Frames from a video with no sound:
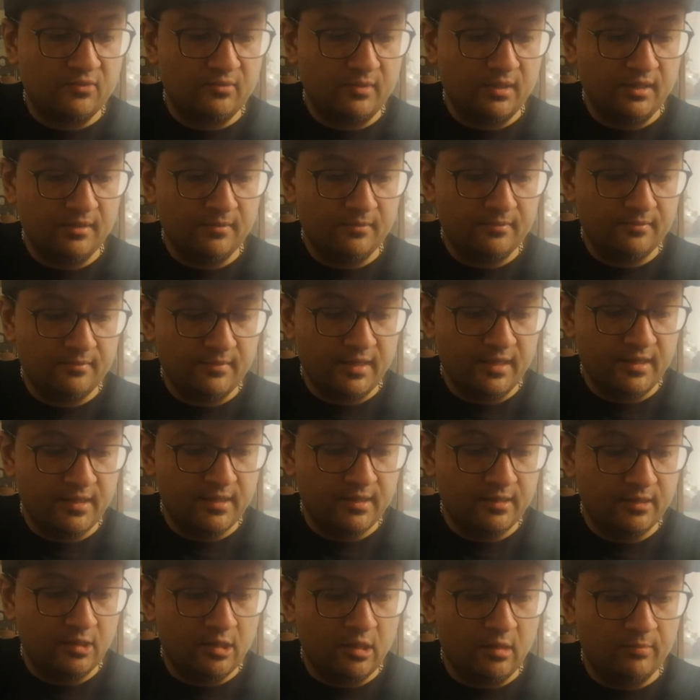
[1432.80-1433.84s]
sweet
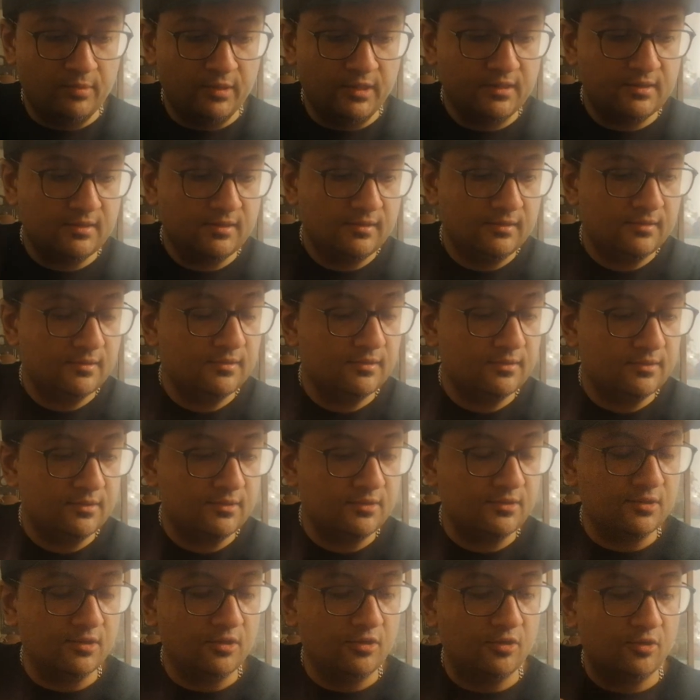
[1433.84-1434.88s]
and complex,
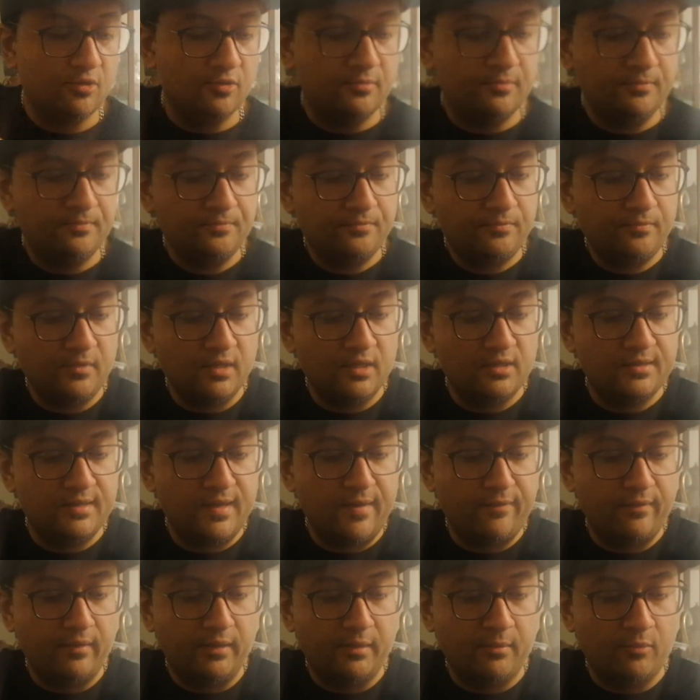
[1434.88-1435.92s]
so there's
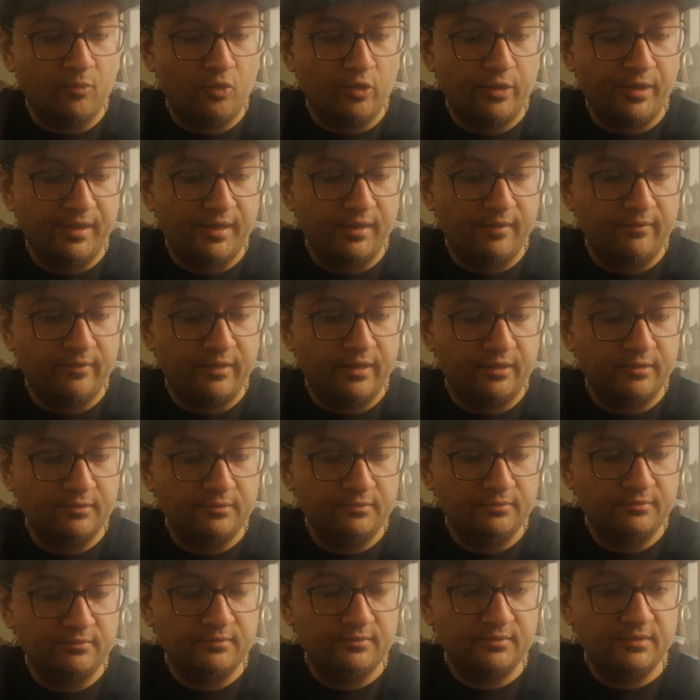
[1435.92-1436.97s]
definitely more to give there.
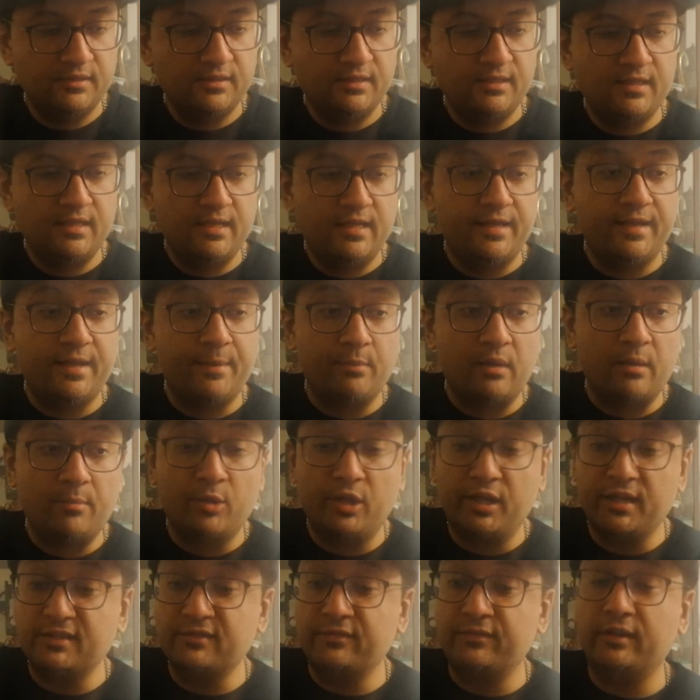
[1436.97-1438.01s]
My
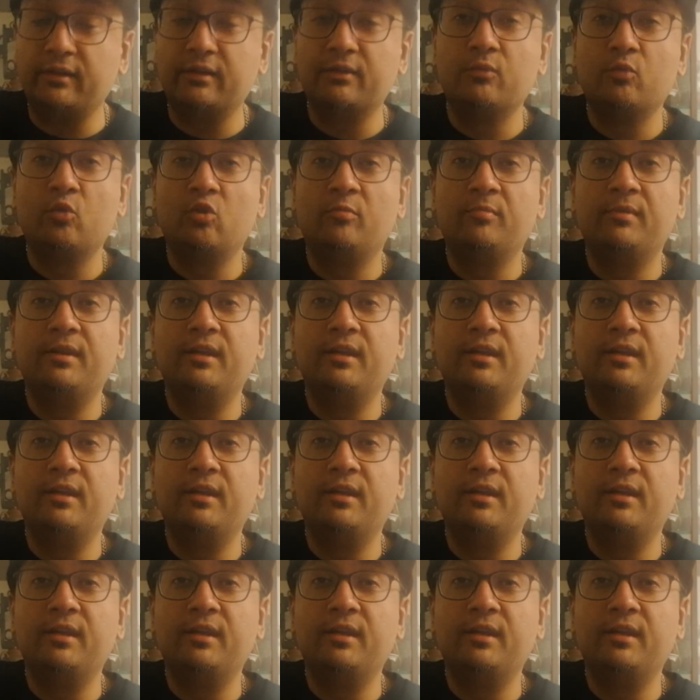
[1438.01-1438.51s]
body's very warm